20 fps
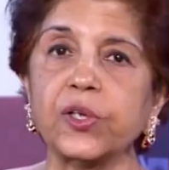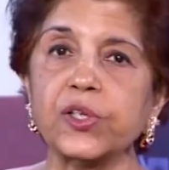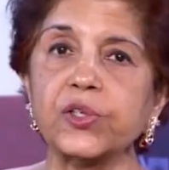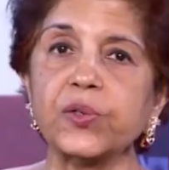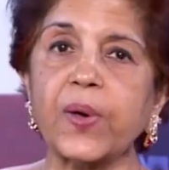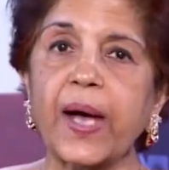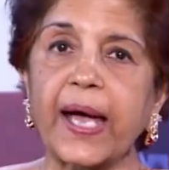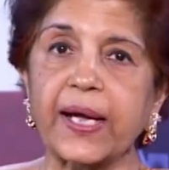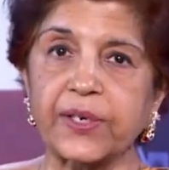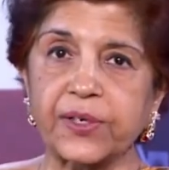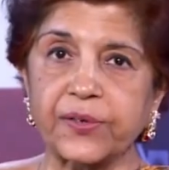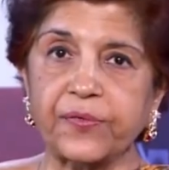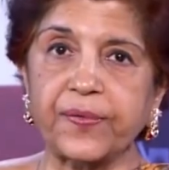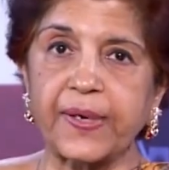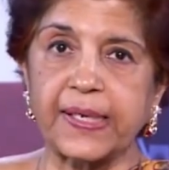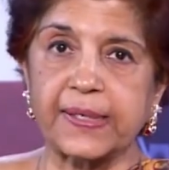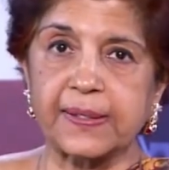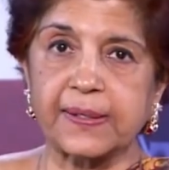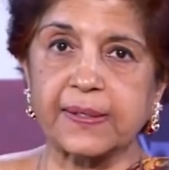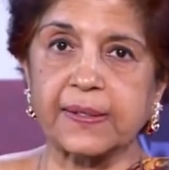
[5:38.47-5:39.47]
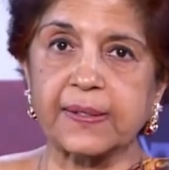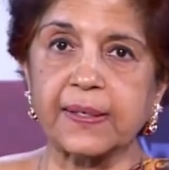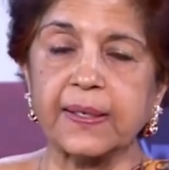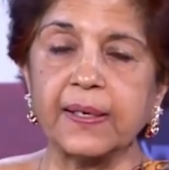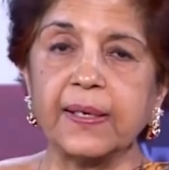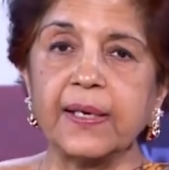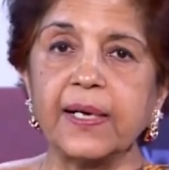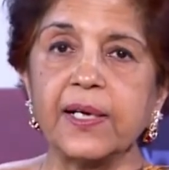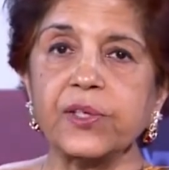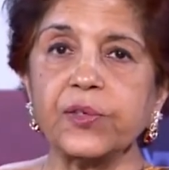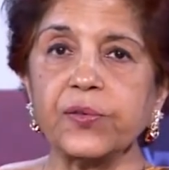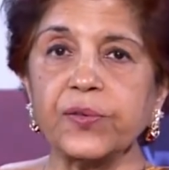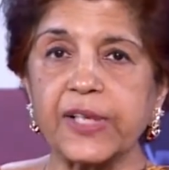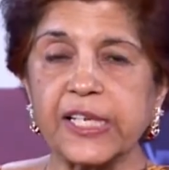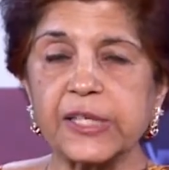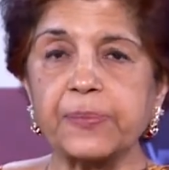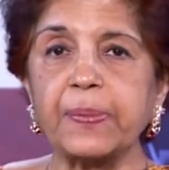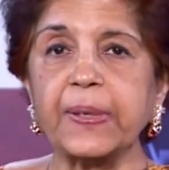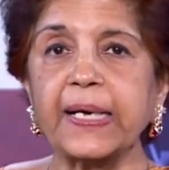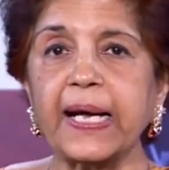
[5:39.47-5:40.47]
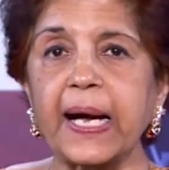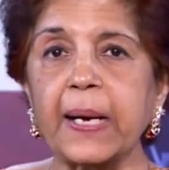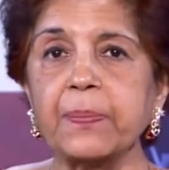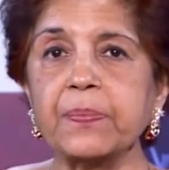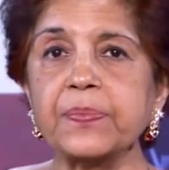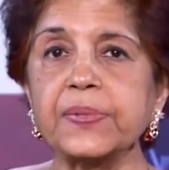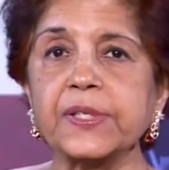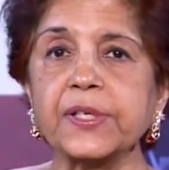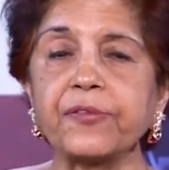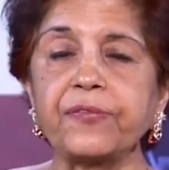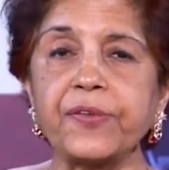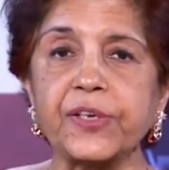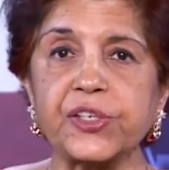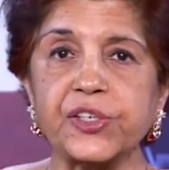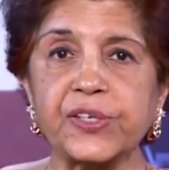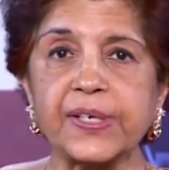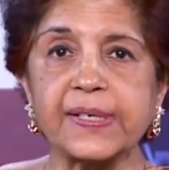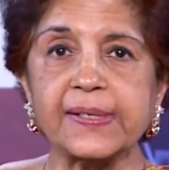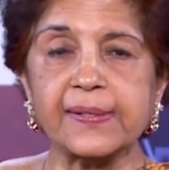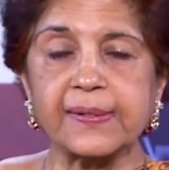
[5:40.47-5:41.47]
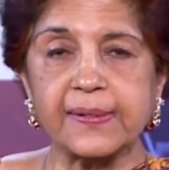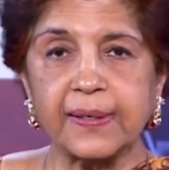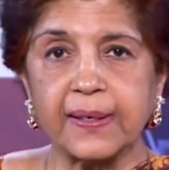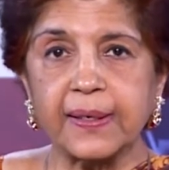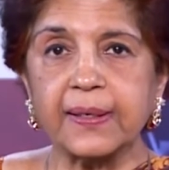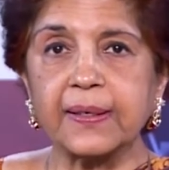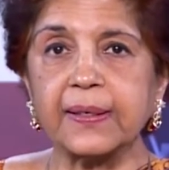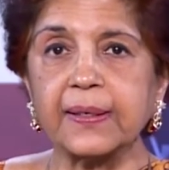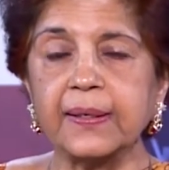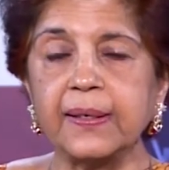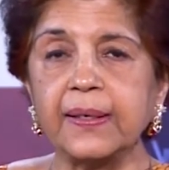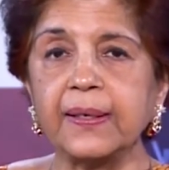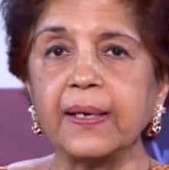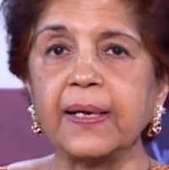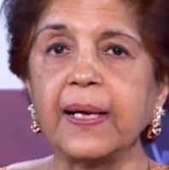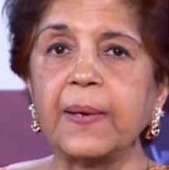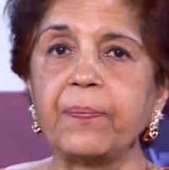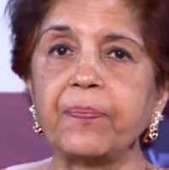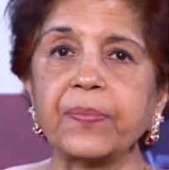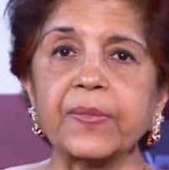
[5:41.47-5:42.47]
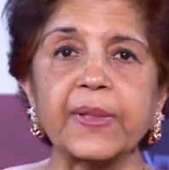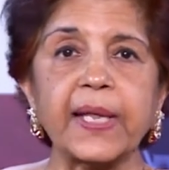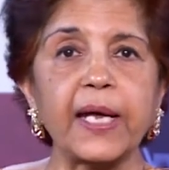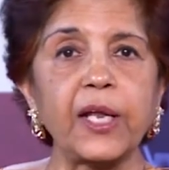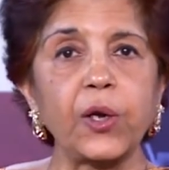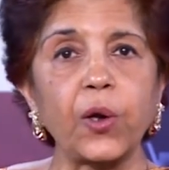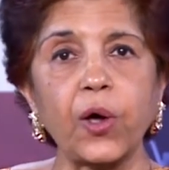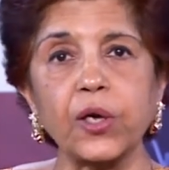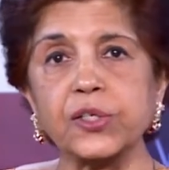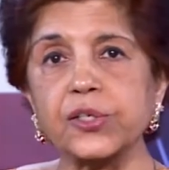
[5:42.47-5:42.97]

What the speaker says: also aggravated. So this becomes a vicious circle. There are a